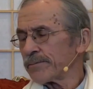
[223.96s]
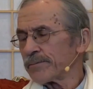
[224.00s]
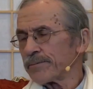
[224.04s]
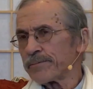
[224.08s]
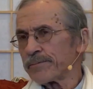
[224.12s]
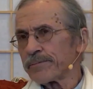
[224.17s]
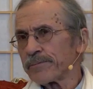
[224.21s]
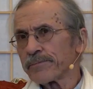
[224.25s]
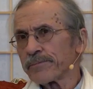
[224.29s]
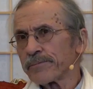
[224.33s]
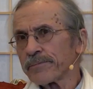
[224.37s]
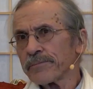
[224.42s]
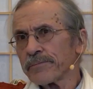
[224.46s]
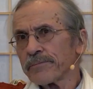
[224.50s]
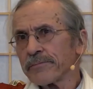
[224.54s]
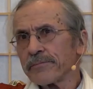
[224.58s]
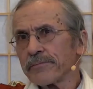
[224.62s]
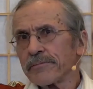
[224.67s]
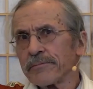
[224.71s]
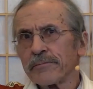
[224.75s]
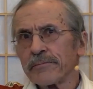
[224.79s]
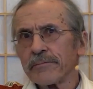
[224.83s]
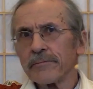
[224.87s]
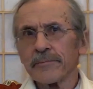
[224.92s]

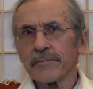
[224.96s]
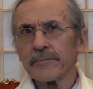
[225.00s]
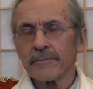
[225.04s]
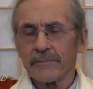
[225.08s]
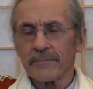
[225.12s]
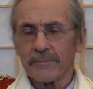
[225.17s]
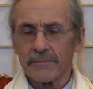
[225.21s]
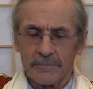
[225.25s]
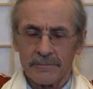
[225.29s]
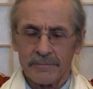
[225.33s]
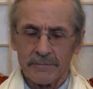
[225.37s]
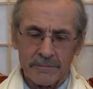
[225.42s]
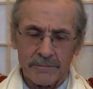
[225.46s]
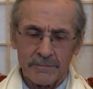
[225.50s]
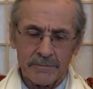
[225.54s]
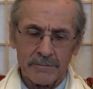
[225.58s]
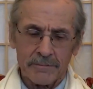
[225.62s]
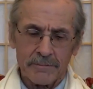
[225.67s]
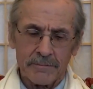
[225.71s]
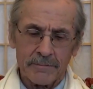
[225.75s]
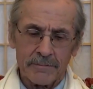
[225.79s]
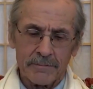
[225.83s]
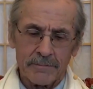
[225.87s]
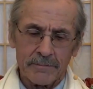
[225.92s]

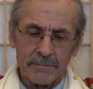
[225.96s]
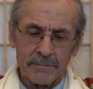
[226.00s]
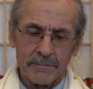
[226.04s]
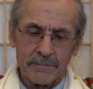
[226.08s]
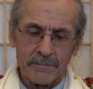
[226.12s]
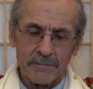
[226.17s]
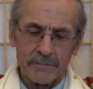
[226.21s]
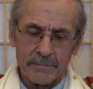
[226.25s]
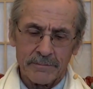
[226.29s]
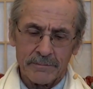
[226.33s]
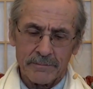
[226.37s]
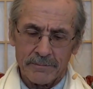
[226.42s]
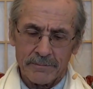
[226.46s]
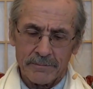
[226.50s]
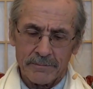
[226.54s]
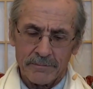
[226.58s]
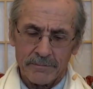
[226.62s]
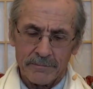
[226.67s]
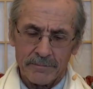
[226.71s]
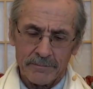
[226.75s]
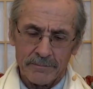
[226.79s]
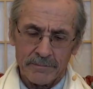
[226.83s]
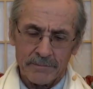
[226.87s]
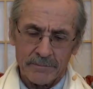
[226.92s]

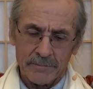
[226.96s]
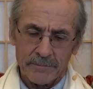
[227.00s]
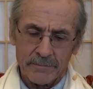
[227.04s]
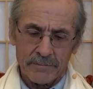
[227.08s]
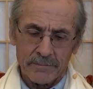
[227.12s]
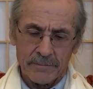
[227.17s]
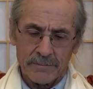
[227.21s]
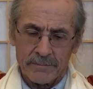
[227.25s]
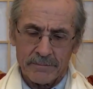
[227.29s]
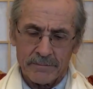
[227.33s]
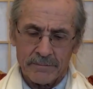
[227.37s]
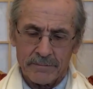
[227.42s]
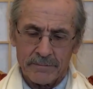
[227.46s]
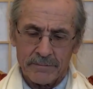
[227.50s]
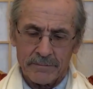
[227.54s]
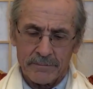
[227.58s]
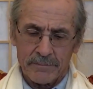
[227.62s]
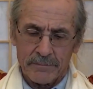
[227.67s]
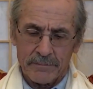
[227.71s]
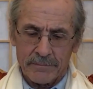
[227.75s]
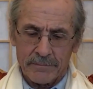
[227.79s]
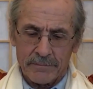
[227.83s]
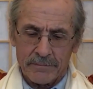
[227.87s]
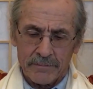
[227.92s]

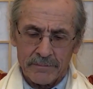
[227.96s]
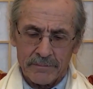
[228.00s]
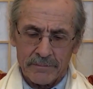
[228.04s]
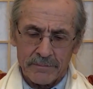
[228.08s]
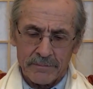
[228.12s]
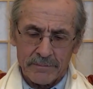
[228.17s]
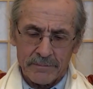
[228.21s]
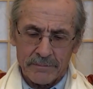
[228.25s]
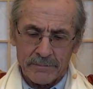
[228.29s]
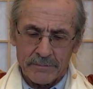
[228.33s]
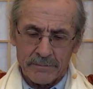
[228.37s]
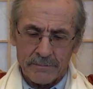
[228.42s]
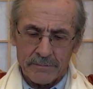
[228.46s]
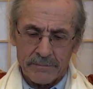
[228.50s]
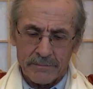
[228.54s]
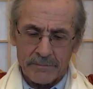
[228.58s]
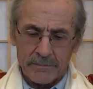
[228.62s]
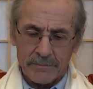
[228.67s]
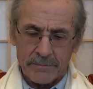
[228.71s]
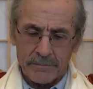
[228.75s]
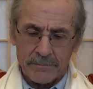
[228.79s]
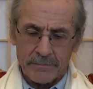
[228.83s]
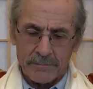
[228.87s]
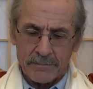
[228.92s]

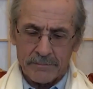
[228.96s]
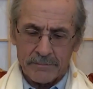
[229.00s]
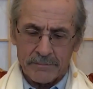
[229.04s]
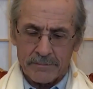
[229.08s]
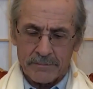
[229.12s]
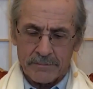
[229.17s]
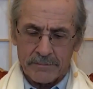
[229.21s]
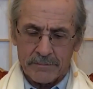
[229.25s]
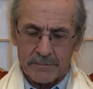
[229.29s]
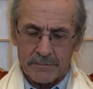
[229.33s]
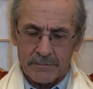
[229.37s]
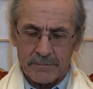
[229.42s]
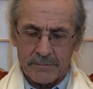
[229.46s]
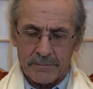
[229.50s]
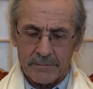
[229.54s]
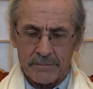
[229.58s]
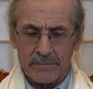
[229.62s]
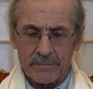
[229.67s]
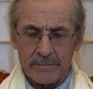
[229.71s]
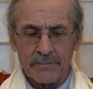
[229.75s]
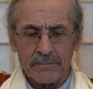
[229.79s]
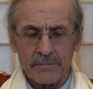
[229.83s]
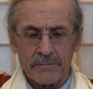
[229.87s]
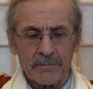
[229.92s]

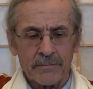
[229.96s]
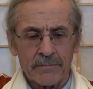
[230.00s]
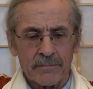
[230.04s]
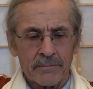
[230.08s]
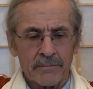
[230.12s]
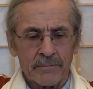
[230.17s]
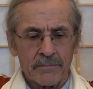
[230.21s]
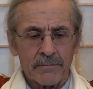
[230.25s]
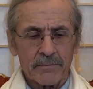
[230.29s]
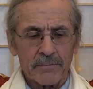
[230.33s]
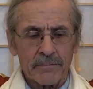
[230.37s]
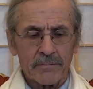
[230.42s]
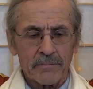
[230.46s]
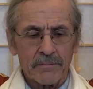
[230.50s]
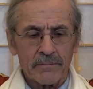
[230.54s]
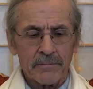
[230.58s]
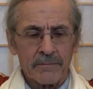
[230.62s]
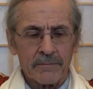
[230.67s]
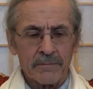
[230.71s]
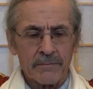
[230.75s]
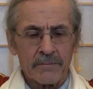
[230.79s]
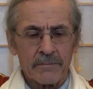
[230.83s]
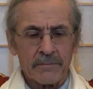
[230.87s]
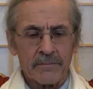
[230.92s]

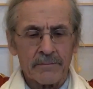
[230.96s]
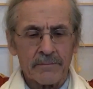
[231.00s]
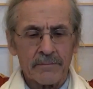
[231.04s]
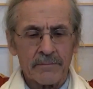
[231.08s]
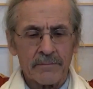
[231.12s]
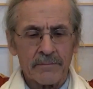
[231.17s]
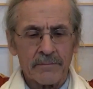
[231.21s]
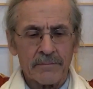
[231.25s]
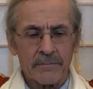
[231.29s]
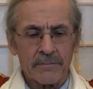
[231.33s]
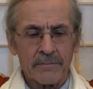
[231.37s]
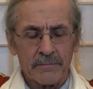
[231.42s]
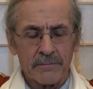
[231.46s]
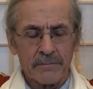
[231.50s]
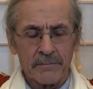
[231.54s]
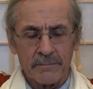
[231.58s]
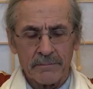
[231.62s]
(no one is talking)